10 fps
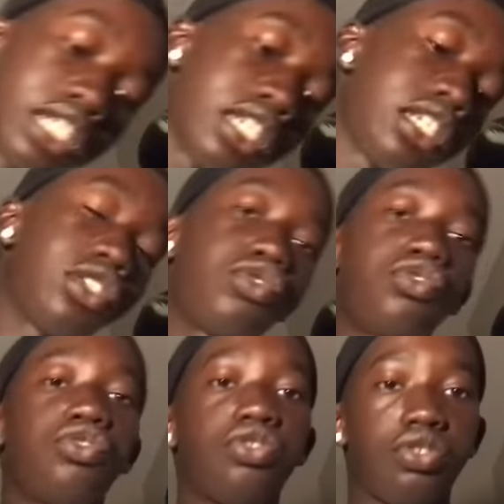
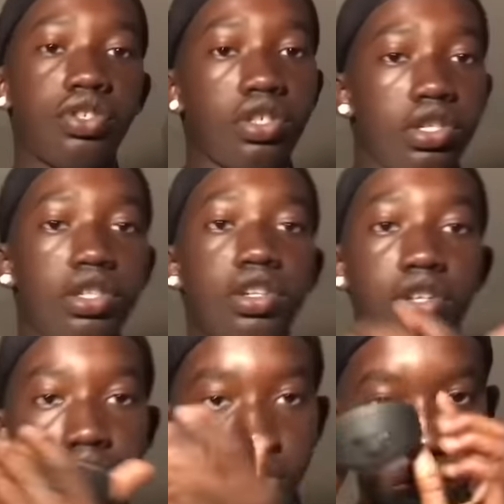is
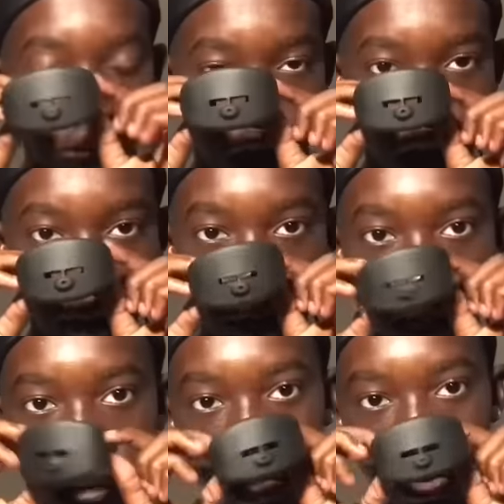not
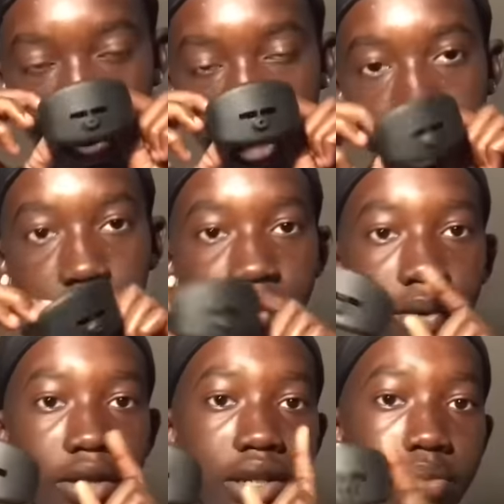breast cancer awareness, I'll be
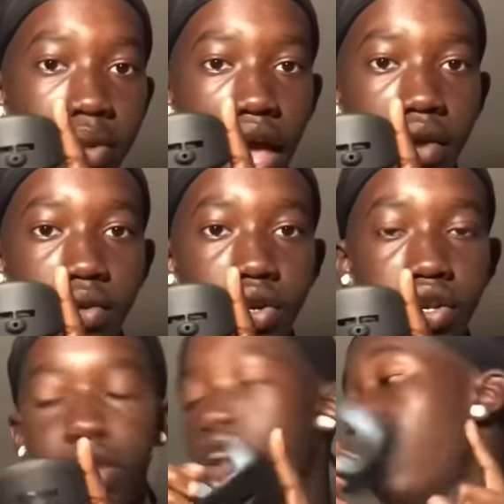wearing the black
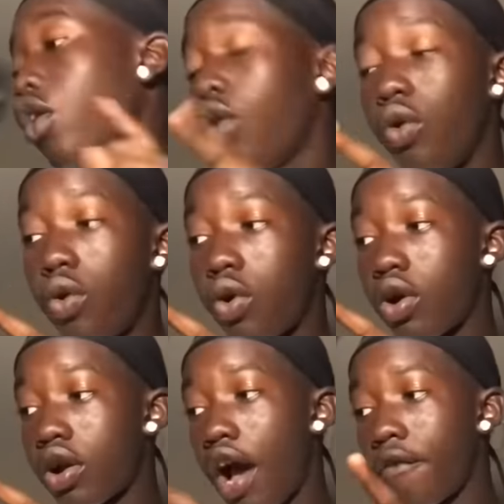one,
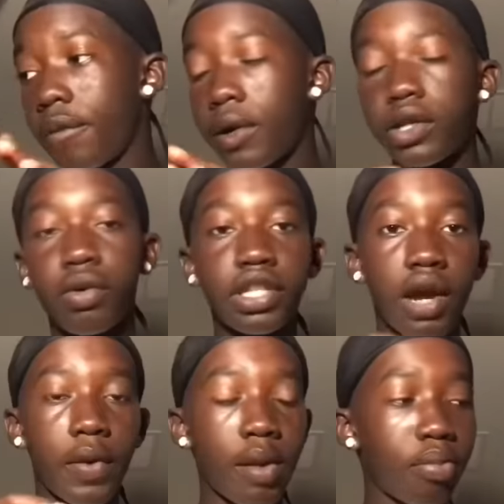or I'll be wearing the one that
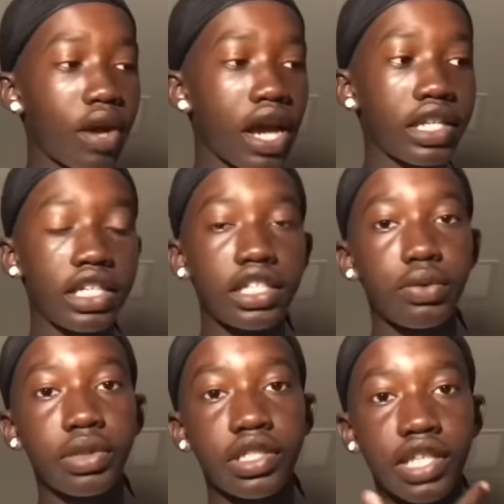I wear in practice,
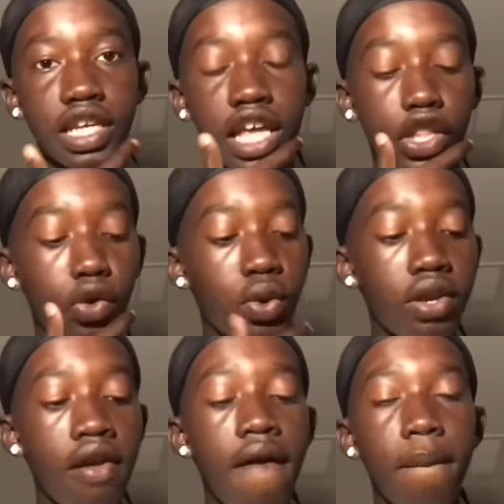which is a yellow
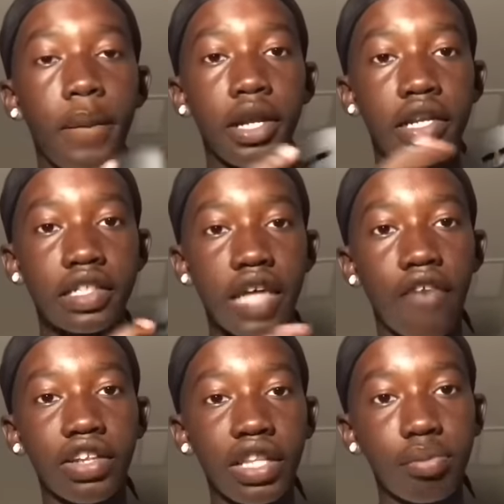one, but it doesn't
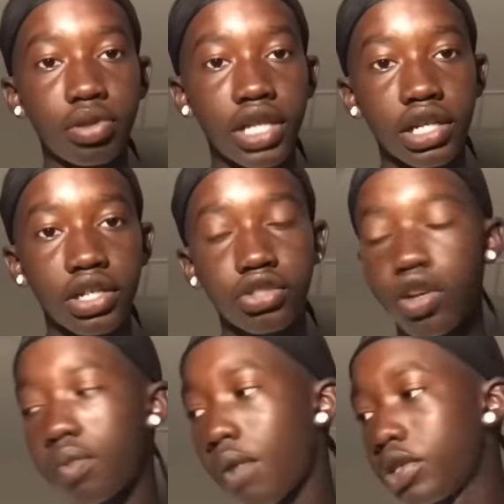have a lip protector, so
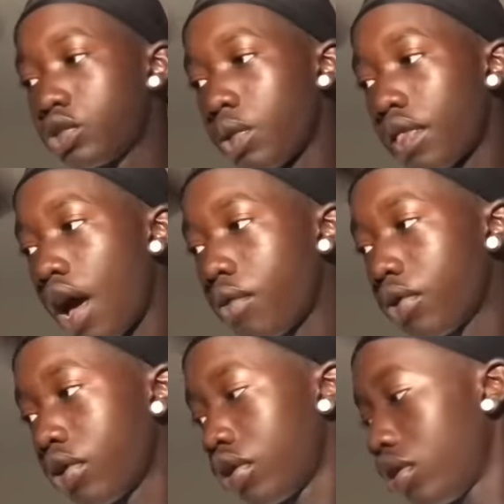I'll probably just wear that
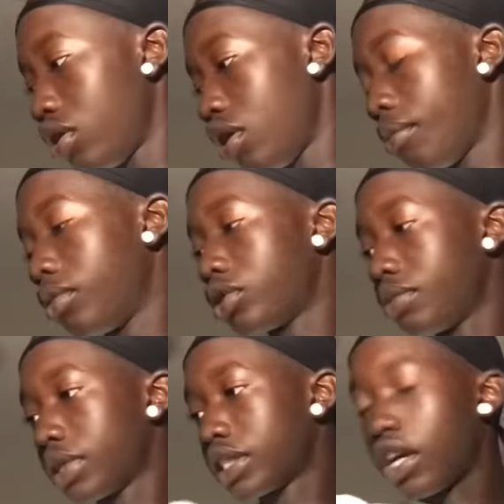one. Mostly
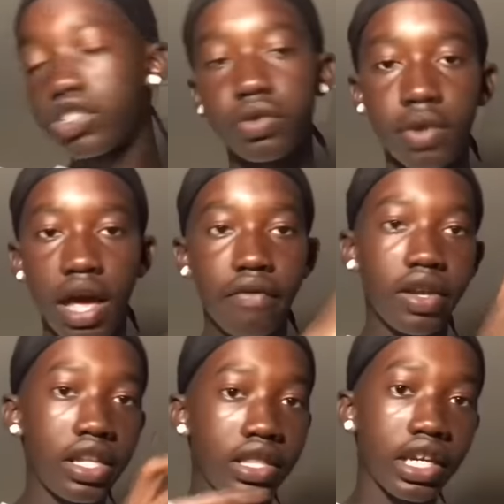because I also won't have
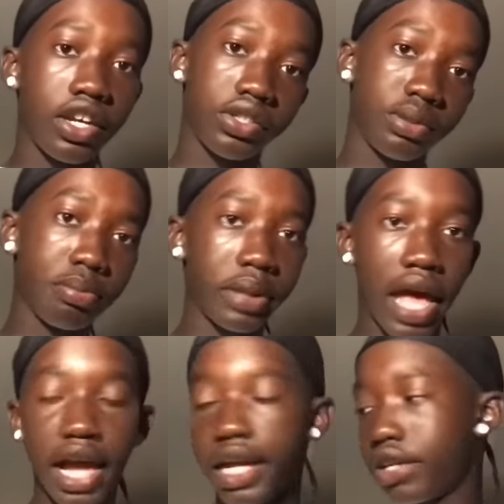anything else
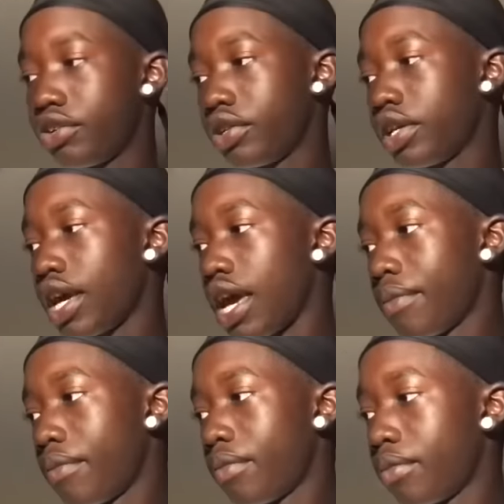black during the game.